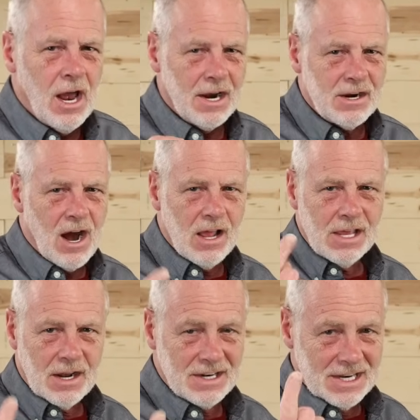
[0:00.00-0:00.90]
A
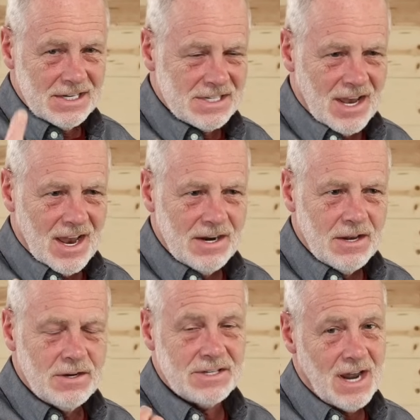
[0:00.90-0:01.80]
collet on the
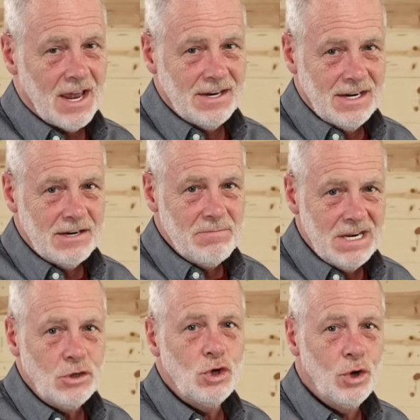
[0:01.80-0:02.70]
inside does not need to
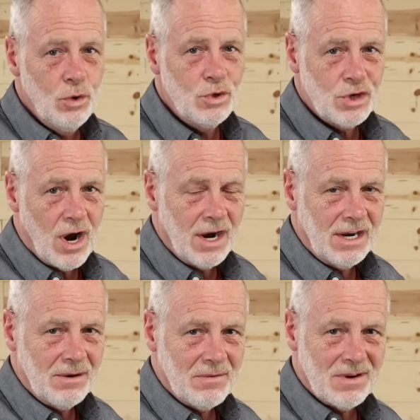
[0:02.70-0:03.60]
be too
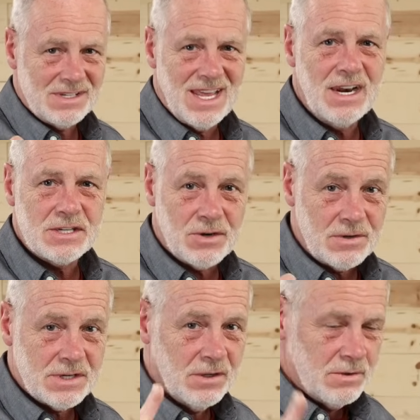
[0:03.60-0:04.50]
shiny because then it
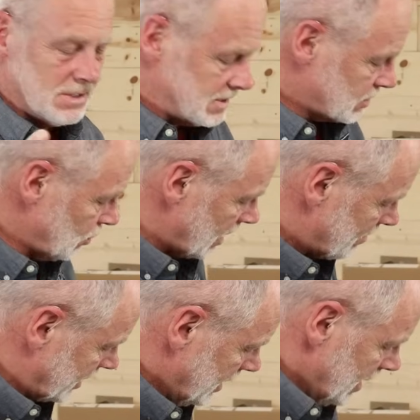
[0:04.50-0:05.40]
starts to lose its
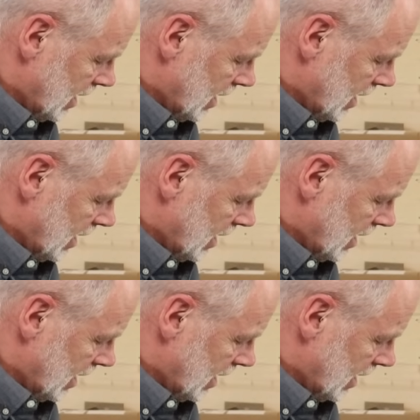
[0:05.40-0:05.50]
grip.